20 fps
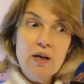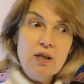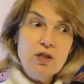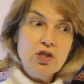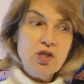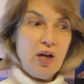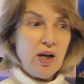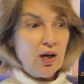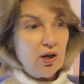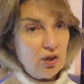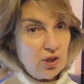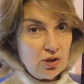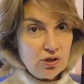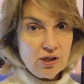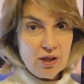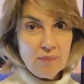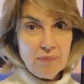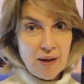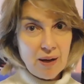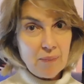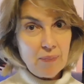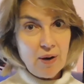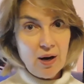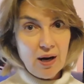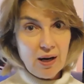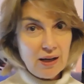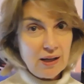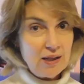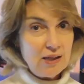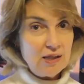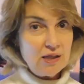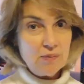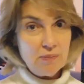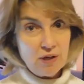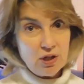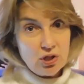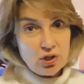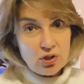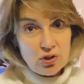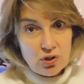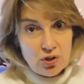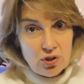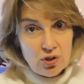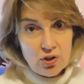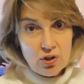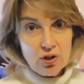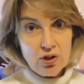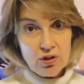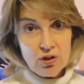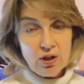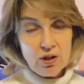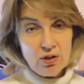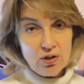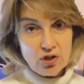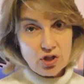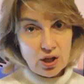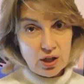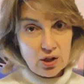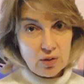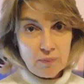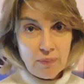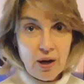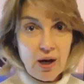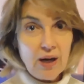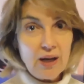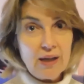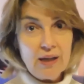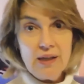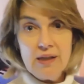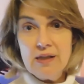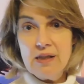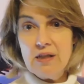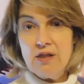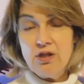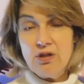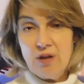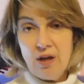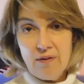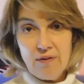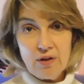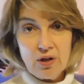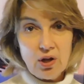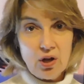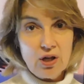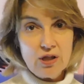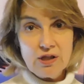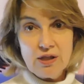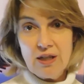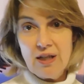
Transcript: check all your seatback pockets. Make sure, you know, you check your pockets that you haven't lost